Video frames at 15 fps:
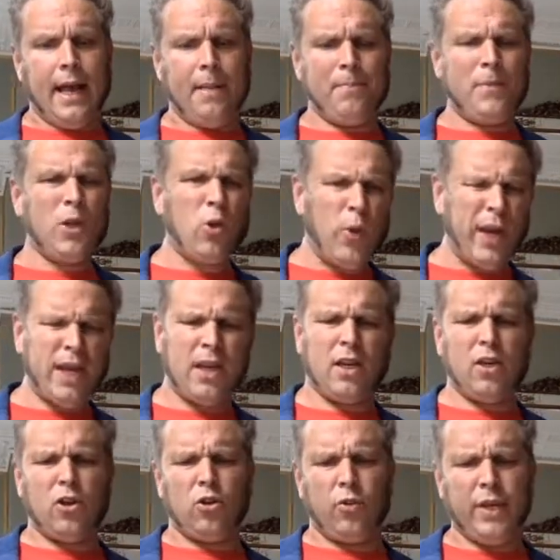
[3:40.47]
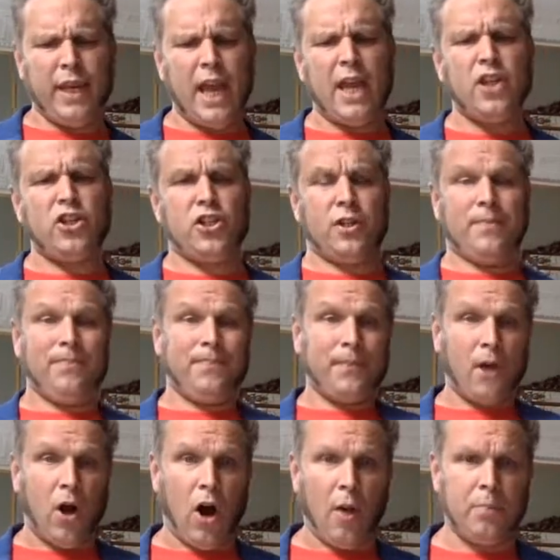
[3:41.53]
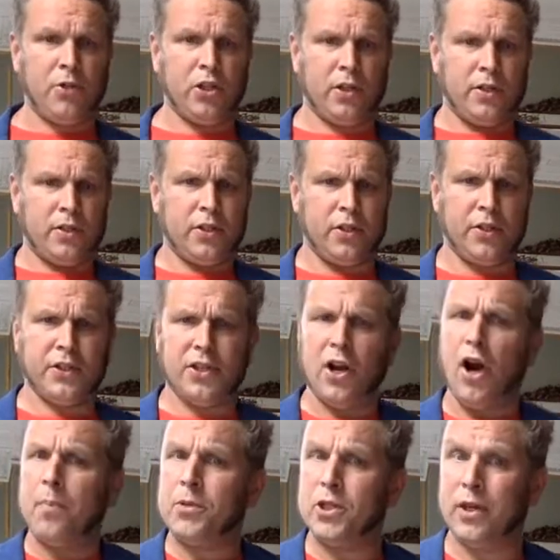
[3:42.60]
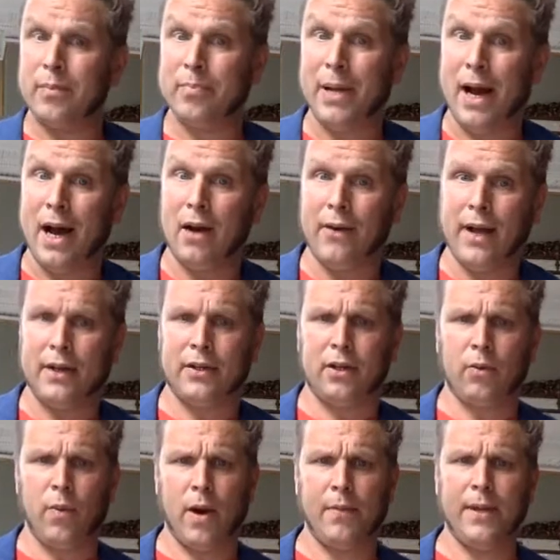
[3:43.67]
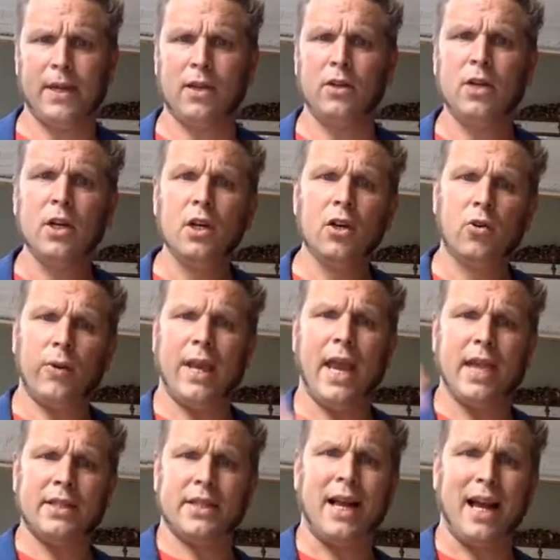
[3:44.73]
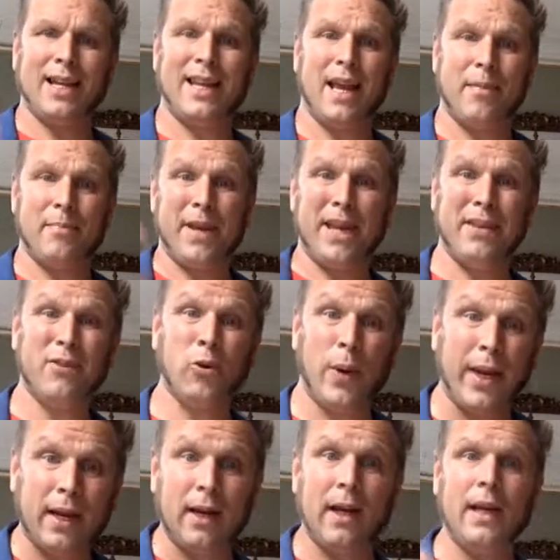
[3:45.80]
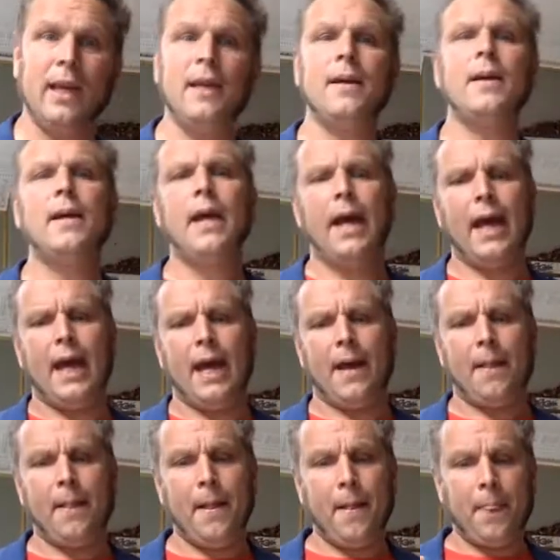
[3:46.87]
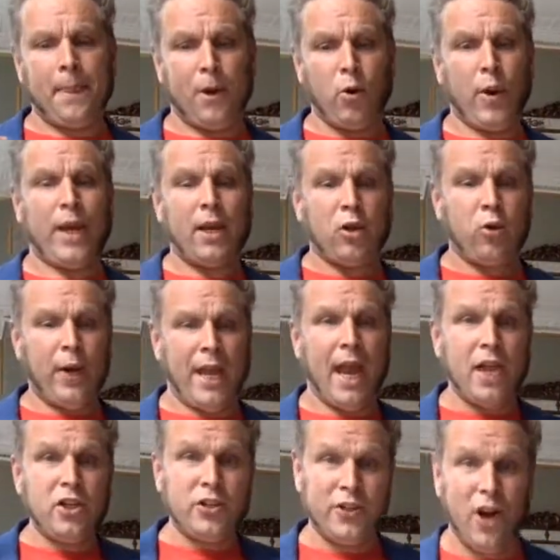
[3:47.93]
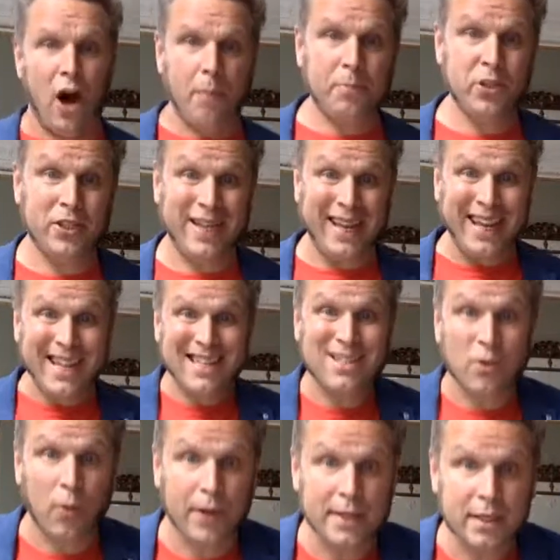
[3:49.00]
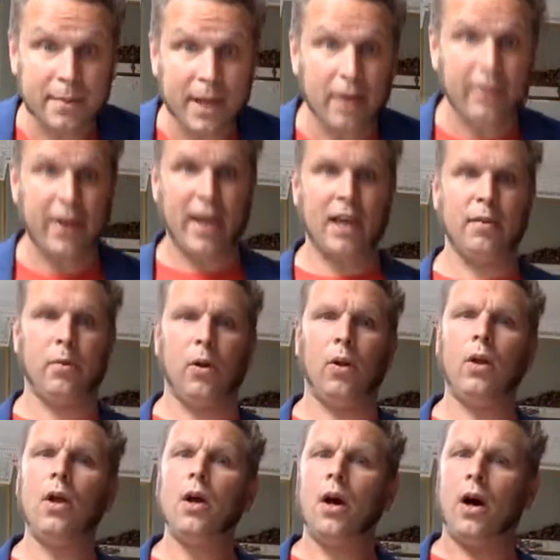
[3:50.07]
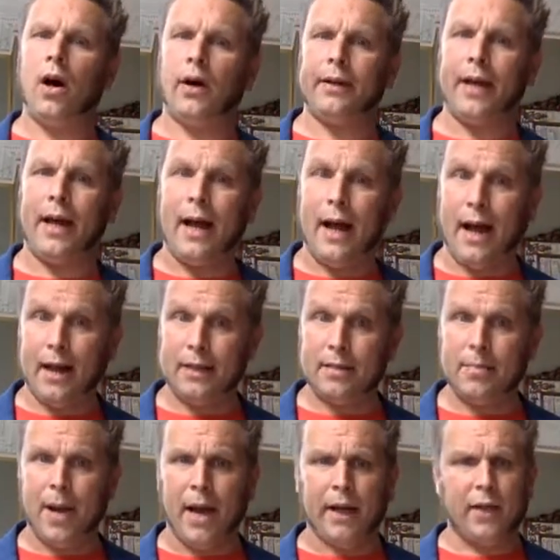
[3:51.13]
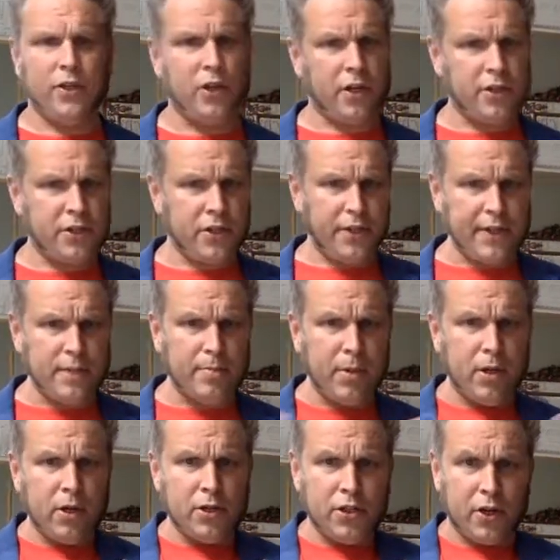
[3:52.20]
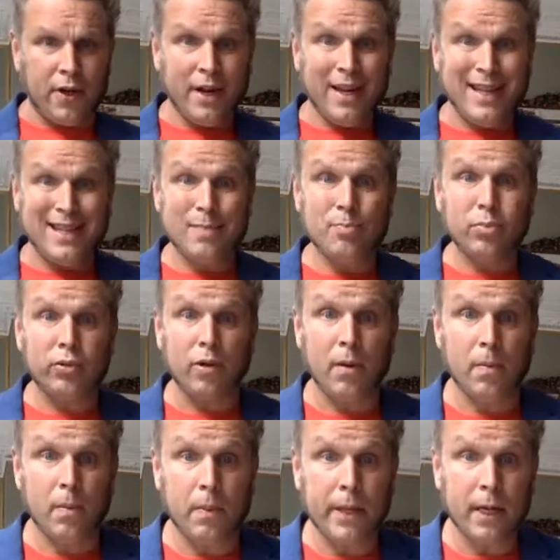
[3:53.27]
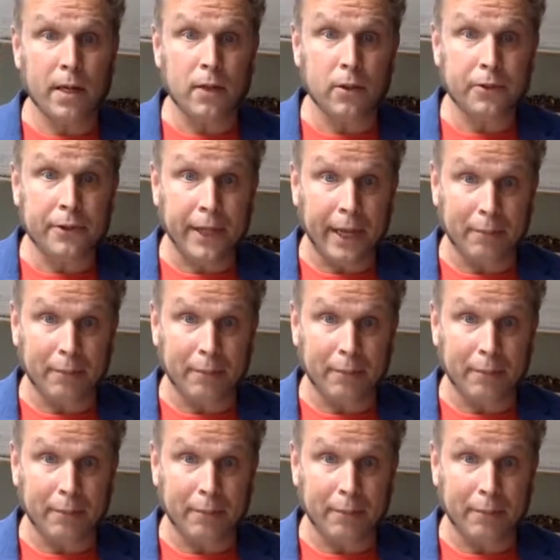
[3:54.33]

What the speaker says: quick creation option. So there's an option in Power Editor where we can create an ad campaign quickly. The quick creation option is going to be available on Ads Manager. So this merger is probably a good thing.